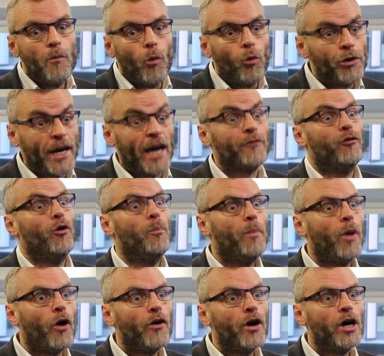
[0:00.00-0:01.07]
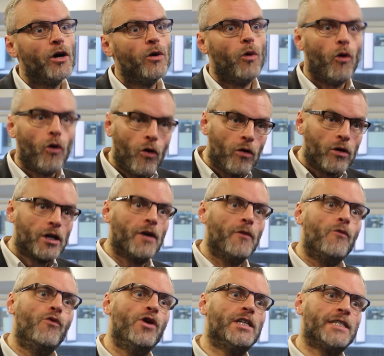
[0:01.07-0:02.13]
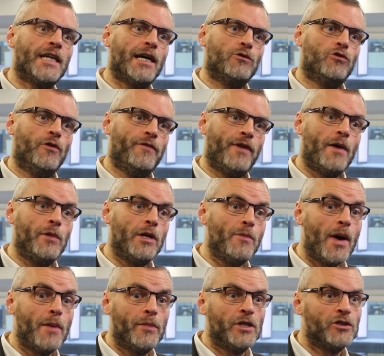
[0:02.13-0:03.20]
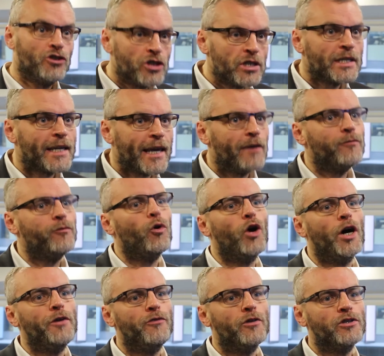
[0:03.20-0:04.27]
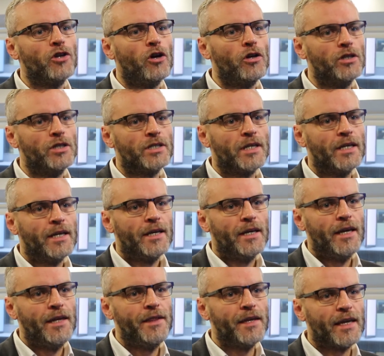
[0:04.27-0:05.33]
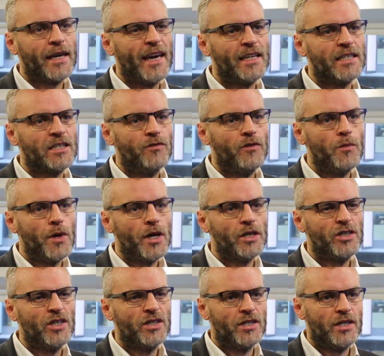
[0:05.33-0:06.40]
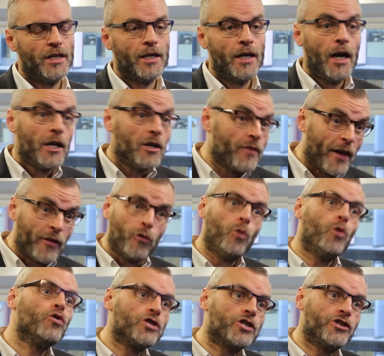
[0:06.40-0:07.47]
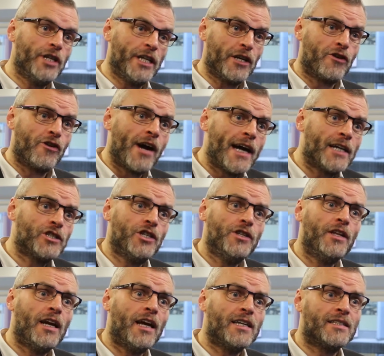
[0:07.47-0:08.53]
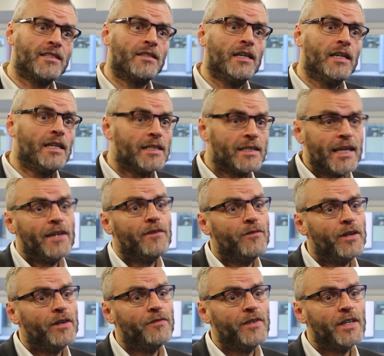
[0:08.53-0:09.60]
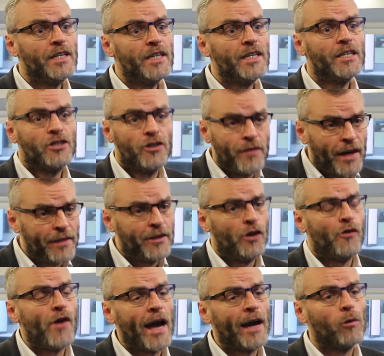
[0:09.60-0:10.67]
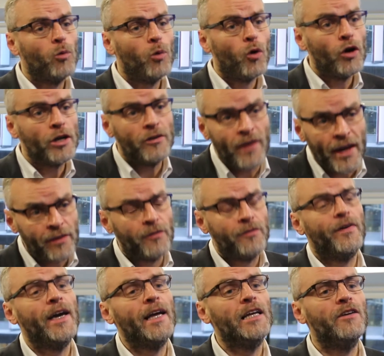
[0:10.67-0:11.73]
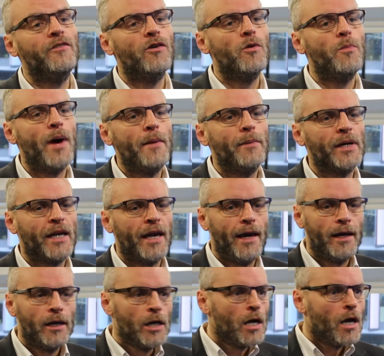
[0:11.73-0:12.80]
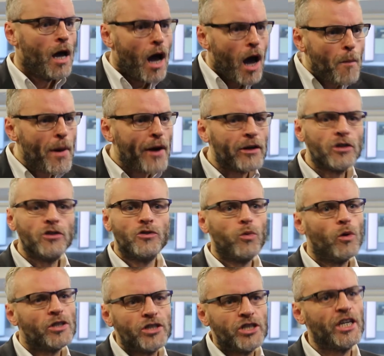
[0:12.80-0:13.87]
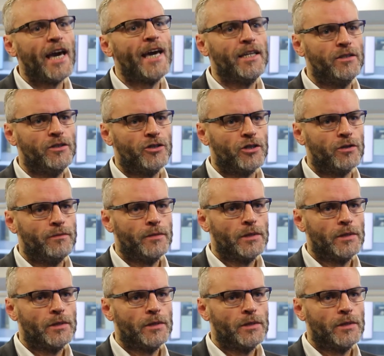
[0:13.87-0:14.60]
would have to borrow or reach out to a family member just to get $400 in the case of emergency. You've had the Wall Street crash in the last 10, 15 years, you've had the Iraq War, you've had the failure of Obamacare. Americans want change.